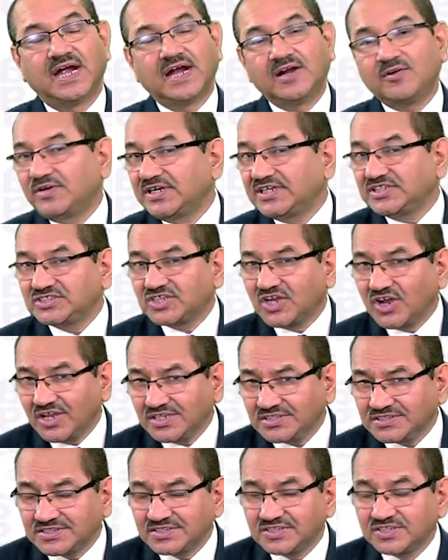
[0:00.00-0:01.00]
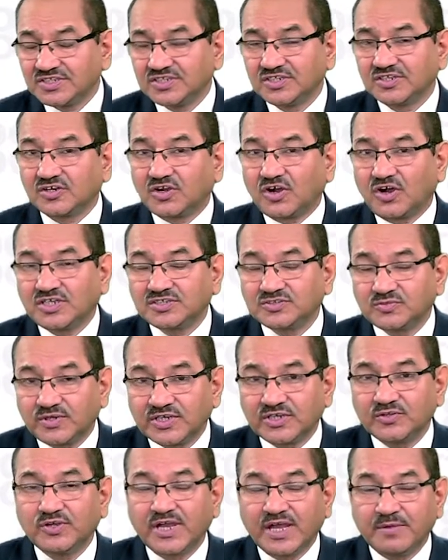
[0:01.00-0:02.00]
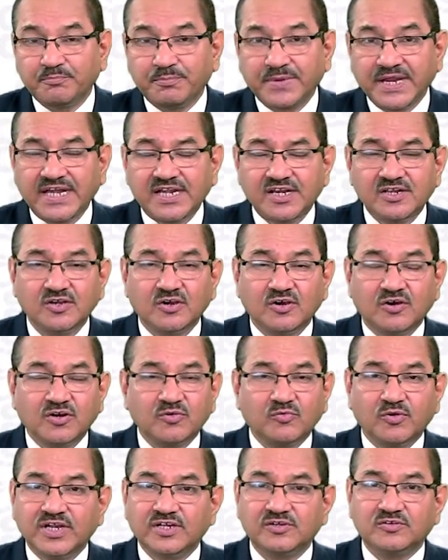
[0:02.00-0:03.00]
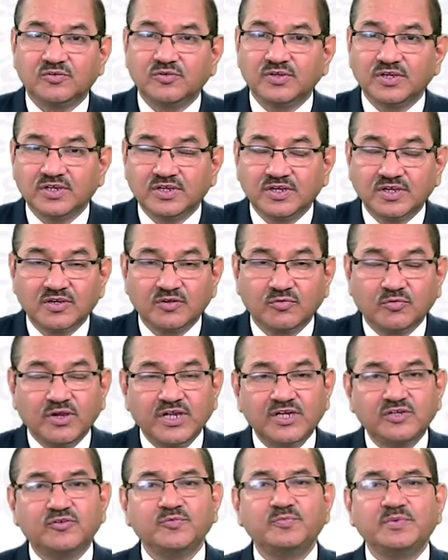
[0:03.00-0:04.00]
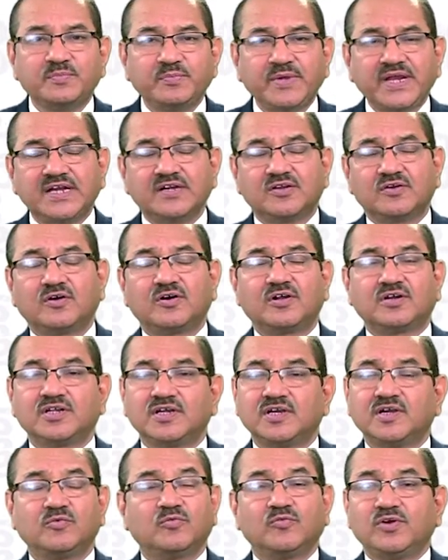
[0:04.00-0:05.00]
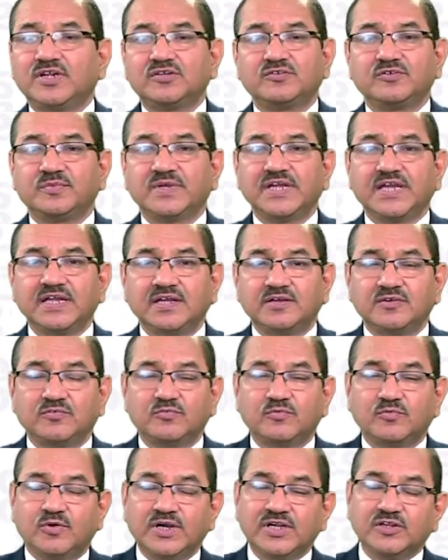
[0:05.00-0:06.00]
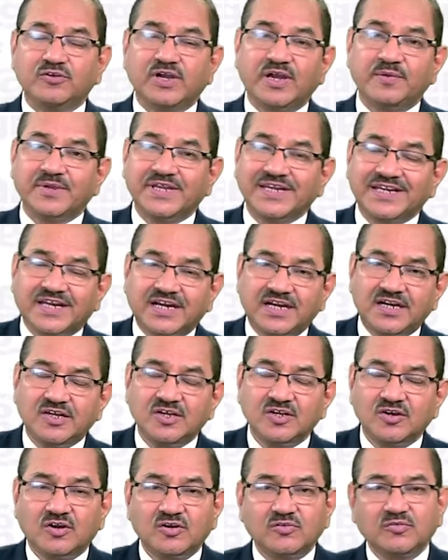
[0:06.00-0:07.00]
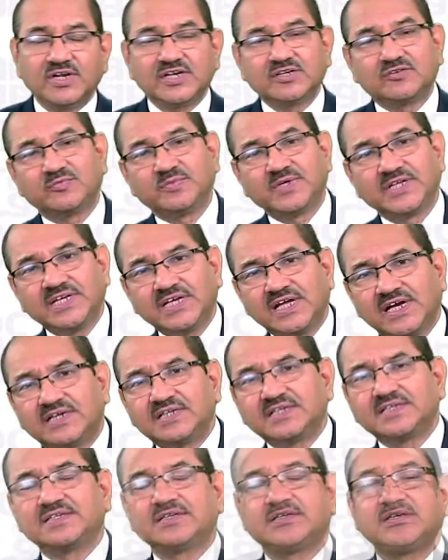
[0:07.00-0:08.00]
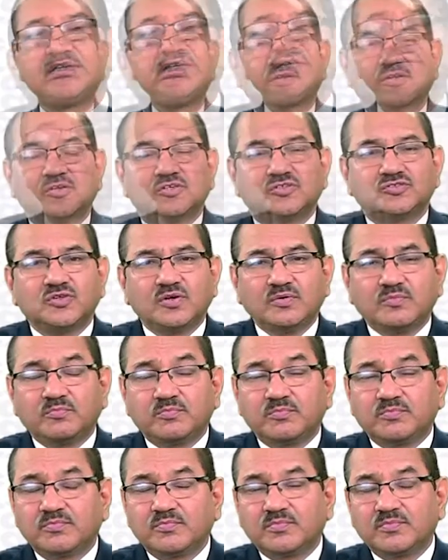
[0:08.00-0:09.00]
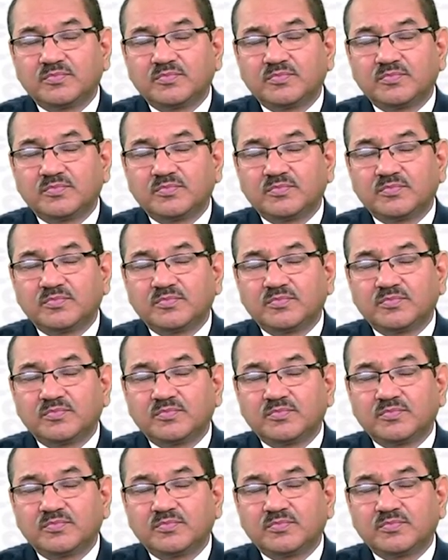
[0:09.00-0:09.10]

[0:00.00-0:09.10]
And what is cost? Cost, what you have paid or going to be paid, or going to be what you have incurred or going to be incurred. So